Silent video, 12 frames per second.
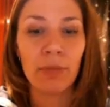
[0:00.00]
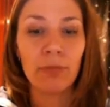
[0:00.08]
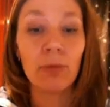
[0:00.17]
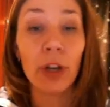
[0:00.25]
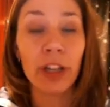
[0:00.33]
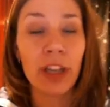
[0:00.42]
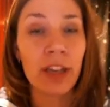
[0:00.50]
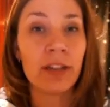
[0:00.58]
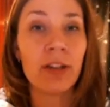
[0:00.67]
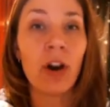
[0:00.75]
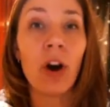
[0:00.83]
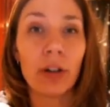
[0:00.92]
working
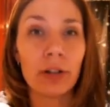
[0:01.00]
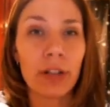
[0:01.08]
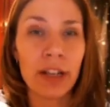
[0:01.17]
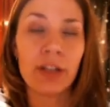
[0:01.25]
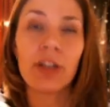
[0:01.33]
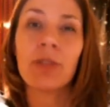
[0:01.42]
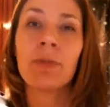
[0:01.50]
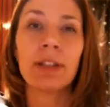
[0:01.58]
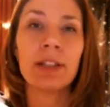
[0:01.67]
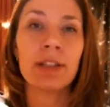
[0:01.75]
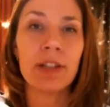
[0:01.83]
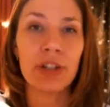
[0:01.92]
in hot and humid
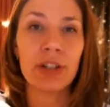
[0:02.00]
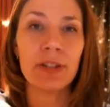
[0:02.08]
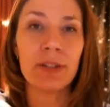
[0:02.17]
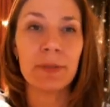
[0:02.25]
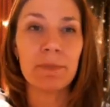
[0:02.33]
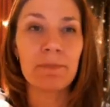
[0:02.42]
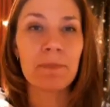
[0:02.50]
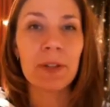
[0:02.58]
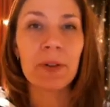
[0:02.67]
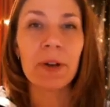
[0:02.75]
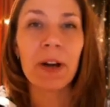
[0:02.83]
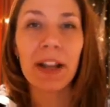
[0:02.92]
conditions.
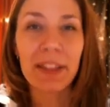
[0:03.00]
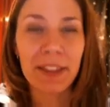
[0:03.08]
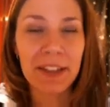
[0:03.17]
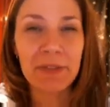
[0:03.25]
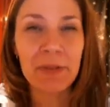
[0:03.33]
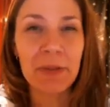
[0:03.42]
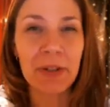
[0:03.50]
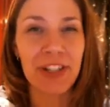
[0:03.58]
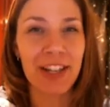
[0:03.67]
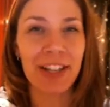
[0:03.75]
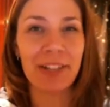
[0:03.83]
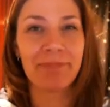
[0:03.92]
All right, thanks for
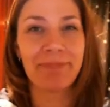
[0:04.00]
watching.